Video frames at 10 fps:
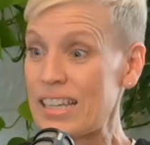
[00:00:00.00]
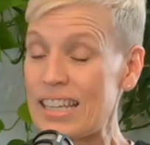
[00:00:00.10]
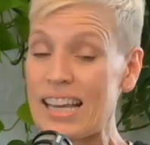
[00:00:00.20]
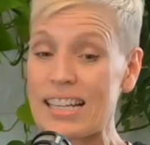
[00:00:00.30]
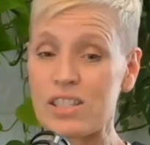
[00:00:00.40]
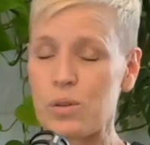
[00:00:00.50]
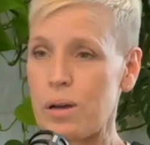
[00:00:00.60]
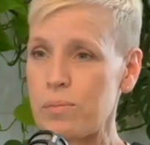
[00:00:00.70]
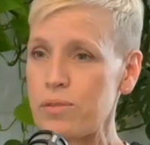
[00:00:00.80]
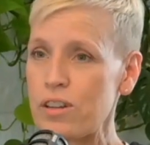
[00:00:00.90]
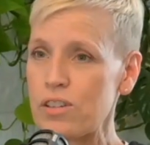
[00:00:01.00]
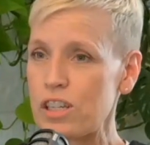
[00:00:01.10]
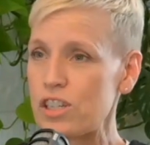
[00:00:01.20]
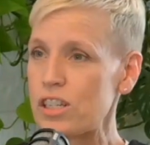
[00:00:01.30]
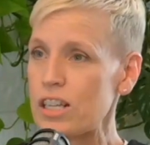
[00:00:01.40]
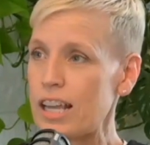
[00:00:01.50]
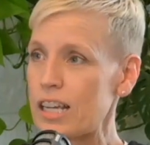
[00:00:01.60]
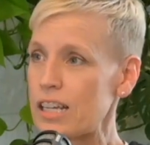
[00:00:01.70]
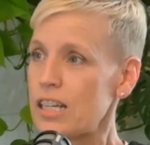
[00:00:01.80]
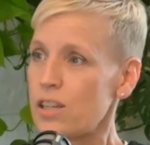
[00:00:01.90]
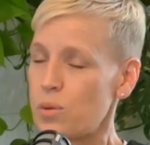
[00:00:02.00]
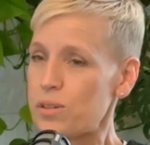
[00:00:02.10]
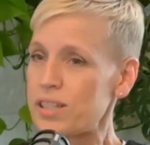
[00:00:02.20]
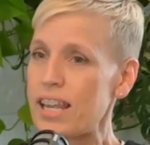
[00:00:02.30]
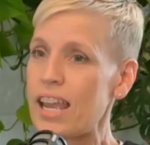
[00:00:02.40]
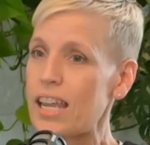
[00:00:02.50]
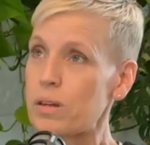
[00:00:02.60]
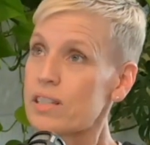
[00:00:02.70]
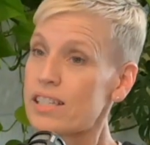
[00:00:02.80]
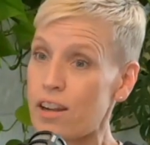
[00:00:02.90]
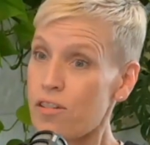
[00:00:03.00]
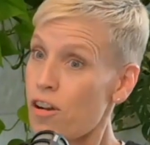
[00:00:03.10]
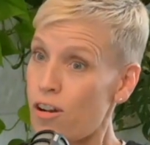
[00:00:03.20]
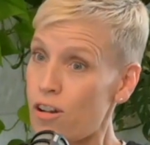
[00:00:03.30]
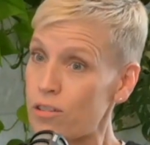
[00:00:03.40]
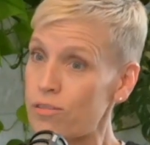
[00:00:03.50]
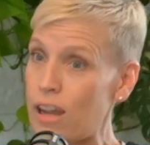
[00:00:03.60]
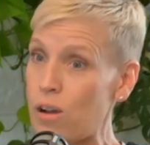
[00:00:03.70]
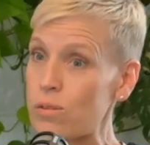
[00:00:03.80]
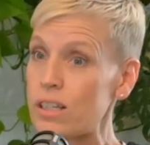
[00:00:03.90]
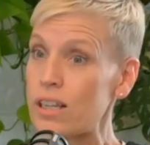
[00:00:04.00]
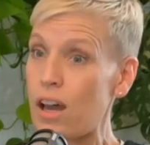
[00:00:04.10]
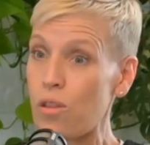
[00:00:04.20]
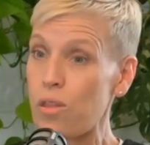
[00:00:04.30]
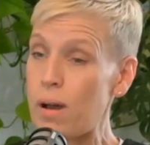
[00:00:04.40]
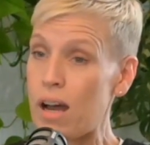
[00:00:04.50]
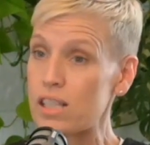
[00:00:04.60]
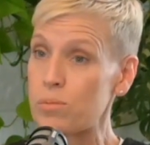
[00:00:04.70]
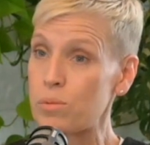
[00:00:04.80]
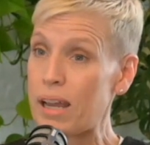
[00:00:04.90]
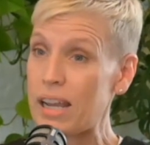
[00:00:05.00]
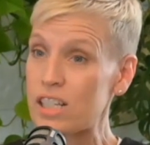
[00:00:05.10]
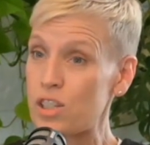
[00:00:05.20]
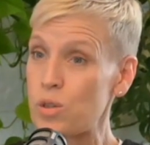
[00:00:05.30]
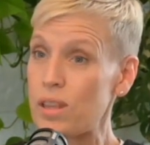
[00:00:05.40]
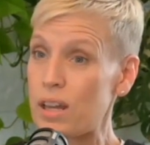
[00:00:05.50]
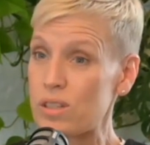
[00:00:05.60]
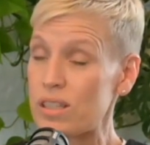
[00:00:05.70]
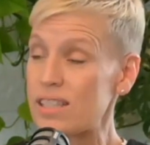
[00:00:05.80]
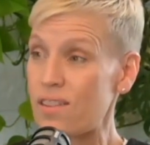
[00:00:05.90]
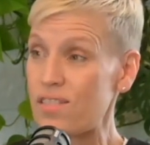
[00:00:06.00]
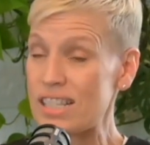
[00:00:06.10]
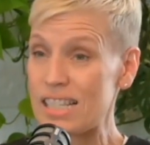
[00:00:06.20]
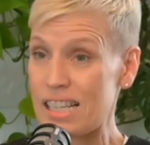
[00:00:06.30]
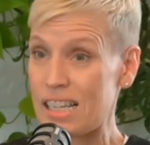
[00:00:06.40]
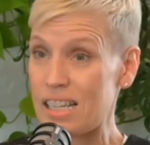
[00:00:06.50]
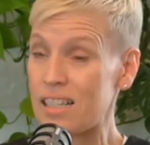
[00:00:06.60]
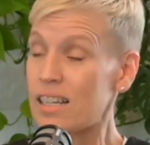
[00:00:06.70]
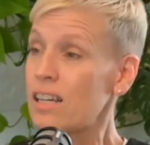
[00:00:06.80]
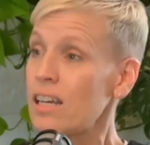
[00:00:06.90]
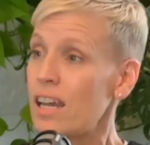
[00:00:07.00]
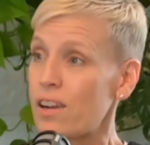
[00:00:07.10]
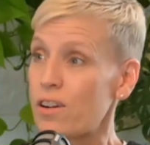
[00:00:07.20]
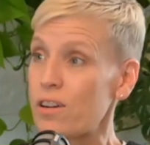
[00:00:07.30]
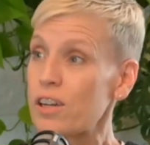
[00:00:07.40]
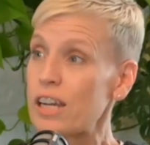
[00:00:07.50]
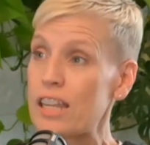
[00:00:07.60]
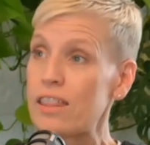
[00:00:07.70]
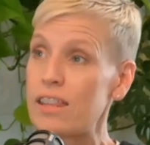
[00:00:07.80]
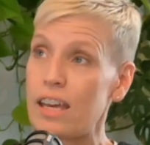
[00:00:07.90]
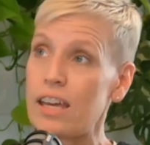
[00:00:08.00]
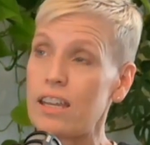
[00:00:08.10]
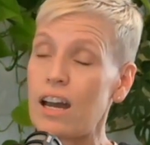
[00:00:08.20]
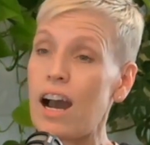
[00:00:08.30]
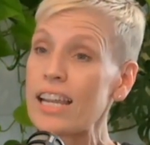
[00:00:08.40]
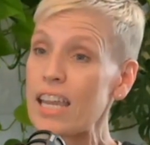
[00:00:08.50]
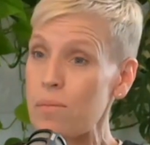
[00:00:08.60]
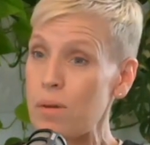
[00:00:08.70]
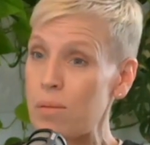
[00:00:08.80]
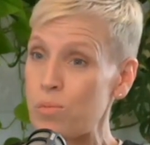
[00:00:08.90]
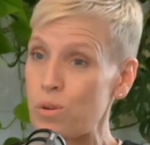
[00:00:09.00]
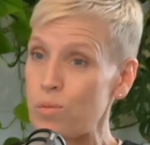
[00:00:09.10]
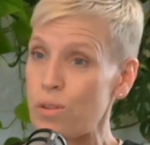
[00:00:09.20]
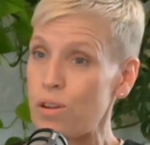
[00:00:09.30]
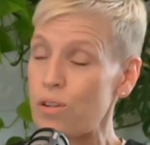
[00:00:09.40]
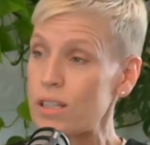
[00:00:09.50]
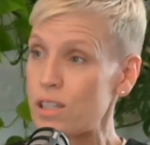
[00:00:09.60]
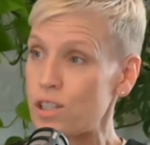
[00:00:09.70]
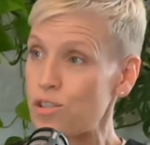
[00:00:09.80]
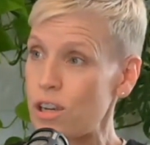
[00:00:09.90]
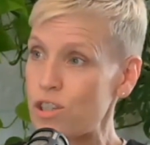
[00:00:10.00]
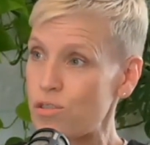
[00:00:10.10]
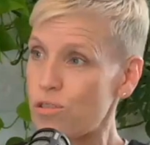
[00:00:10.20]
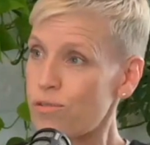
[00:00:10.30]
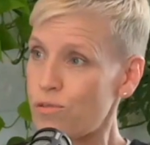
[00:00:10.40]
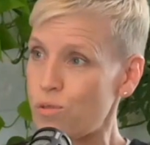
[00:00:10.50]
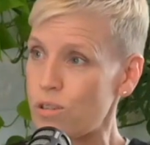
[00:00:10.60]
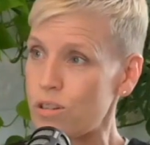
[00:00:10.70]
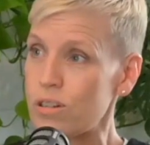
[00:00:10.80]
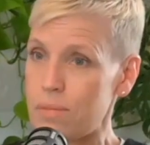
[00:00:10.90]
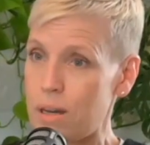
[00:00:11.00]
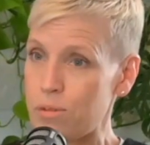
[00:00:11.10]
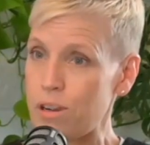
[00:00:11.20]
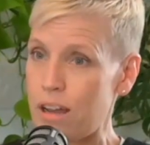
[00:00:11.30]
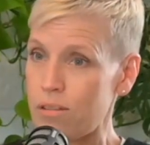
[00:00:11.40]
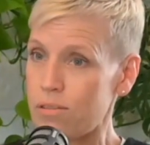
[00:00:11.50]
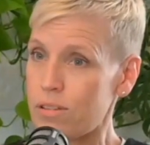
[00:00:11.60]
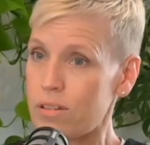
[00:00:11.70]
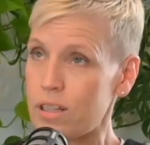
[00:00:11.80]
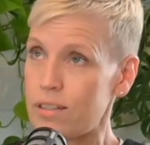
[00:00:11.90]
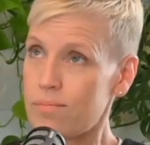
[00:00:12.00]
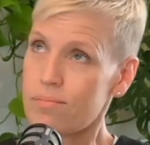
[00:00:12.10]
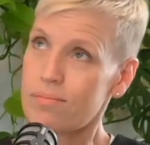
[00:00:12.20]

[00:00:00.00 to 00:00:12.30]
Yeah, so Upper Foundation, like you were saying, Sarah Ald founded Health Possible back in 2017 and then I came on board with her as the treasurer for Upper Health. Mm-hmm.